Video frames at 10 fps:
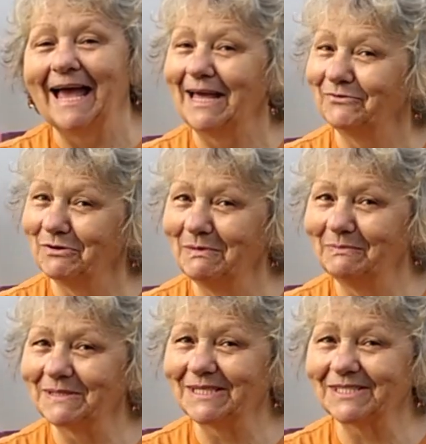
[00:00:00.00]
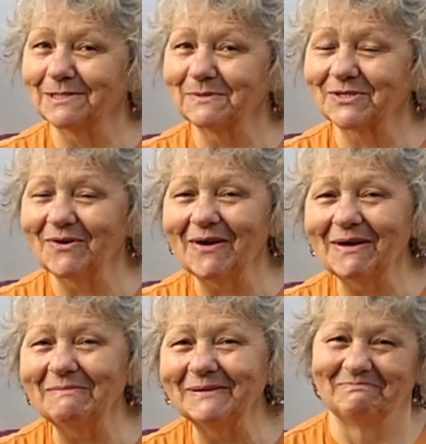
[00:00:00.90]
and remember to
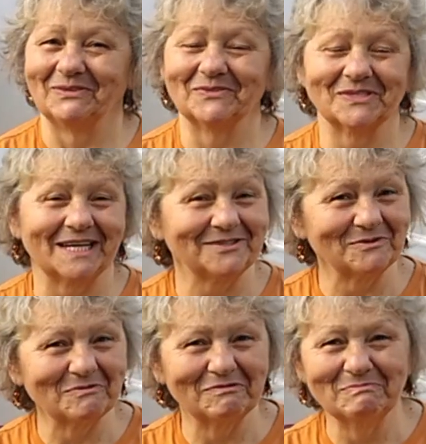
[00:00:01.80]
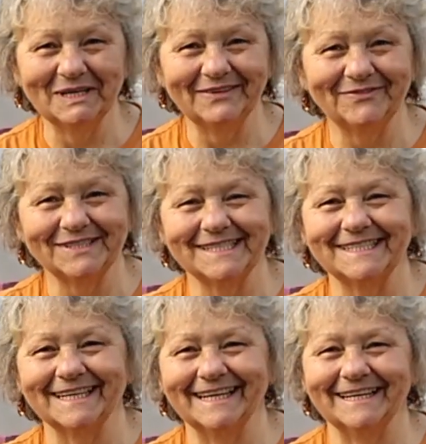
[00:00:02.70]
subscribe, because that's all from me for
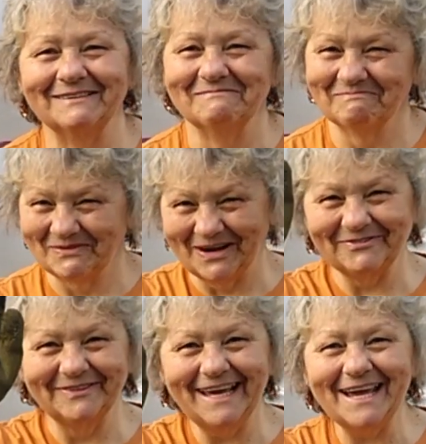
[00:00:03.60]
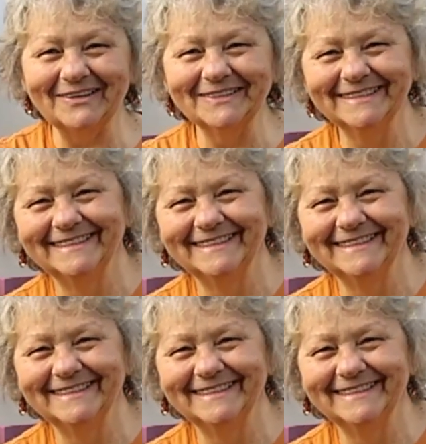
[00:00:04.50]
today. Bye for now.